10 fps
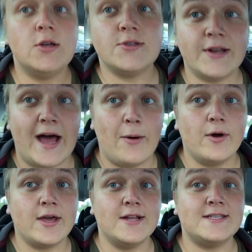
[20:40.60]
So now
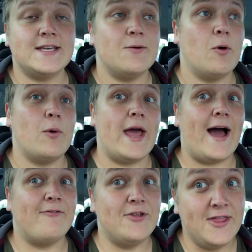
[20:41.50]
we're gonna see what we
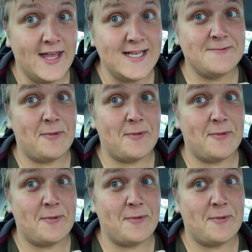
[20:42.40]
have in this